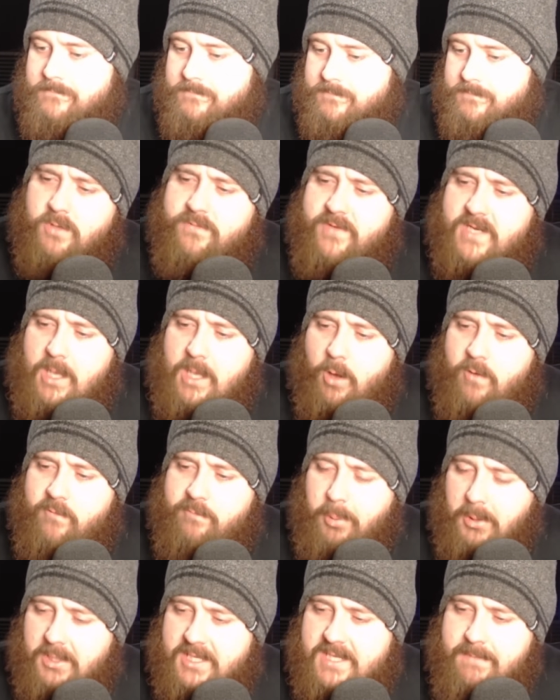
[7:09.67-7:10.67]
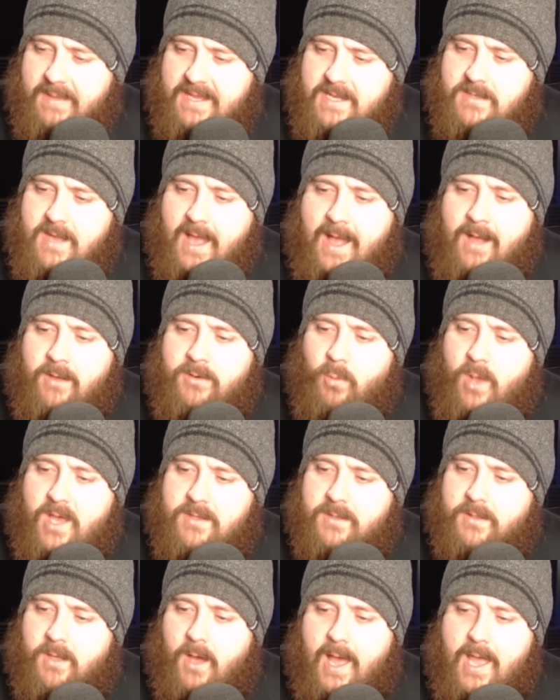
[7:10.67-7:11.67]
Saw a video of Bully Beatdown
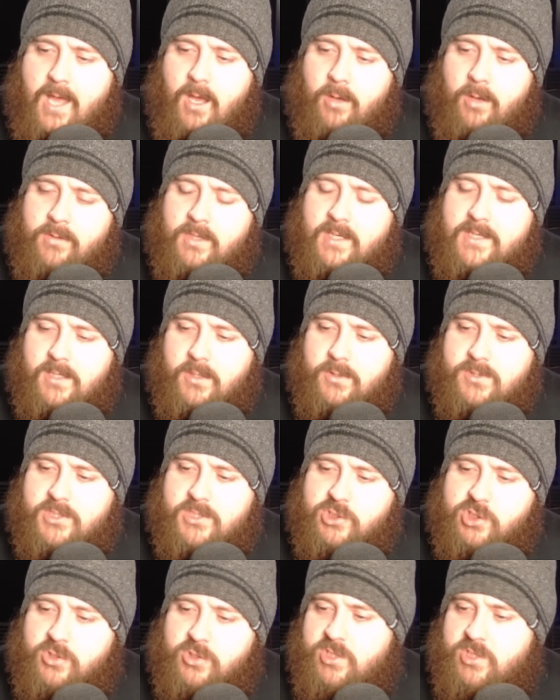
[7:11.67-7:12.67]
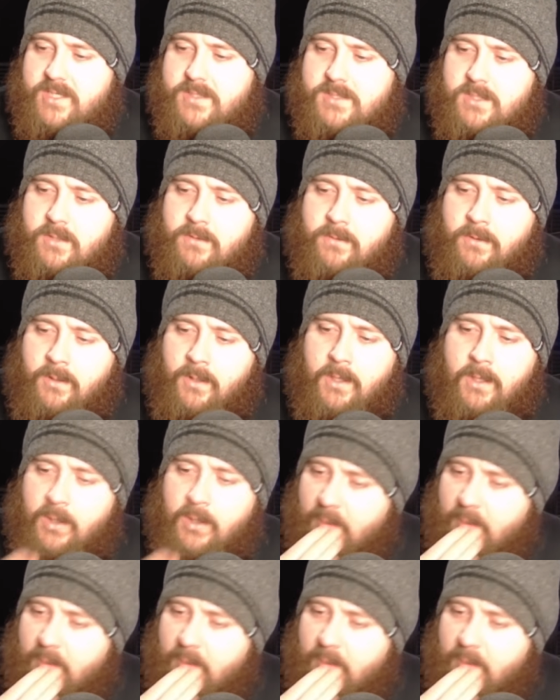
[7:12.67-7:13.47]
where the guy only used jiu-jitsu